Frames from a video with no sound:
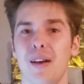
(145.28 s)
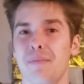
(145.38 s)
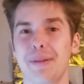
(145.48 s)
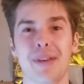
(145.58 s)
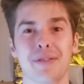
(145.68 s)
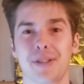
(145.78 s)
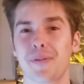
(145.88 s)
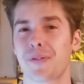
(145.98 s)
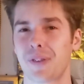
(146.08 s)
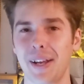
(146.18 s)
Maybe you have some
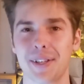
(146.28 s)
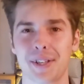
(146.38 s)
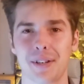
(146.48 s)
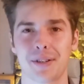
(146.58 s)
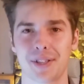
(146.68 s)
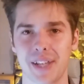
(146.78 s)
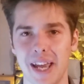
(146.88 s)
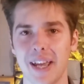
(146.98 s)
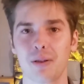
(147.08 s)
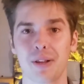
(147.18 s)
friends that are
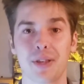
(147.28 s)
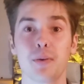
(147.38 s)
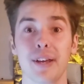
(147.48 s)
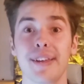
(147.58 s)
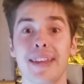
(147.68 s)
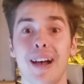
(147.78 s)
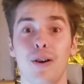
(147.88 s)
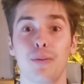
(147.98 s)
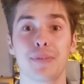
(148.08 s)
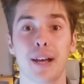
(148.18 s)
staying with you in that
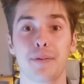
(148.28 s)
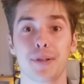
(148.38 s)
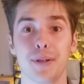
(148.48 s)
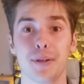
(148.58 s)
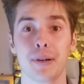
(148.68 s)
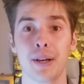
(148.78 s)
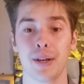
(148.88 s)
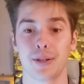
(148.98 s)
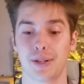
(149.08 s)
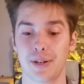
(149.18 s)
hometown too.
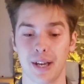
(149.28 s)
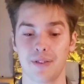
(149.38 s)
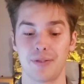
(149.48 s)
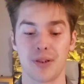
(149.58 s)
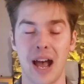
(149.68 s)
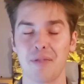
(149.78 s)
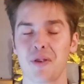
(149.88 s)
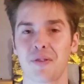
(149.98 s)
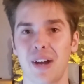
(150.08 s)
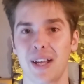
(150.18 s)
So you have
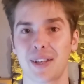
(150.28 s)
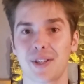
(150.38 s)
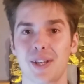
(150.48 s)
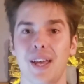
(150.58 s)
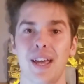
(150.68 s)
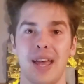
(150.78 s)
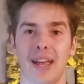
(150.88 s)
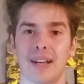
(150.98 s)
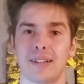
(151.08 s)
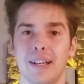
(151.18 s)
your friends,
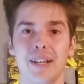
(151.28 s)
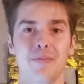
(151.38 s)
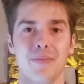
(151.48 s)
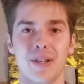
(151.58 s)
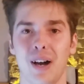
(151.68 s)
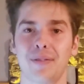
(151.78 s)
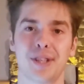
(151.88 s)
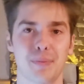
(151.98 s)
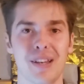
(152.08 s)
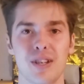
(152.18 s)
and you don't have to
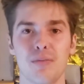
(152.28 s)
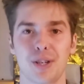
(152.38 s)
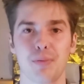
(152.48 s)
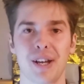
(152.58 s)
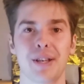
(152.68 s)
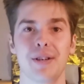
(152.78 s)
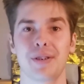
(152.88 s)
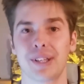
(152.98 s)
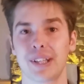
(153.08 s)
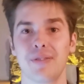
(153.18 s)
spend too much money, and you
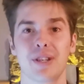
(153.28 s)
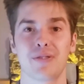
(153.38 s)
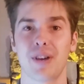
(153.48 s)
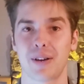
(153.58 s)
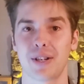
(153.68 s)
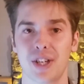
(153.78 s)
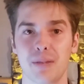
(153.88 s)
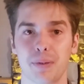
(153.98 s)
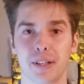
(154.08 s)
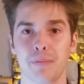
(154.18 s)
can live just very
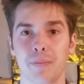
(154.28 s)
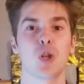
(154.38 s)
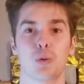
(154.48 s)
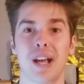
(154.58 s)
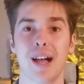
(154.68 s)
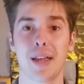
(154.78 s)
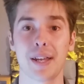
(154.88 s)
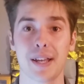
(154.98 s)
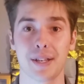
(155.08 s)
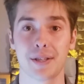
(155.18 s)
cheaply. The
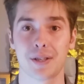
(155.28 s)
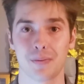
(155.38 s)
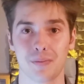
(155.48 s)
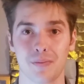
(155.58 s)
reality is